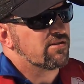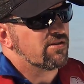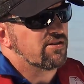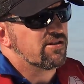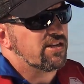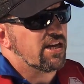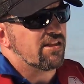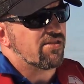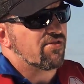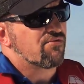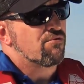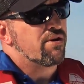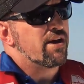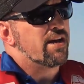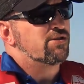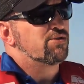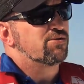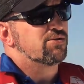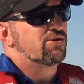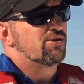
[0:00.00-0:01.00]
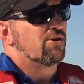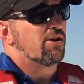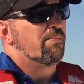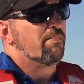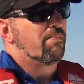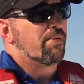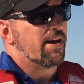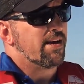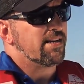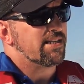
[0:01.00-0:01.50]
the
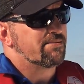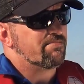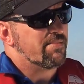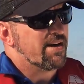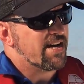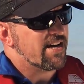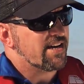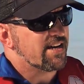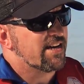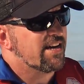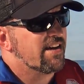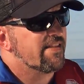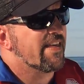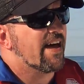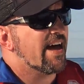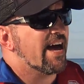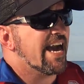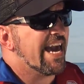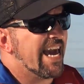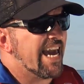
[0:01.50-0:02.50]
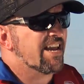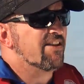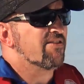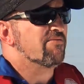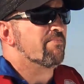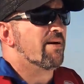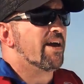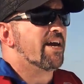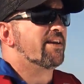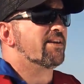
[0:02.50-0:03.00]
$300 plus mark. They're
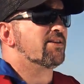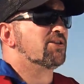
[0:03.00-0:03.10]
handmade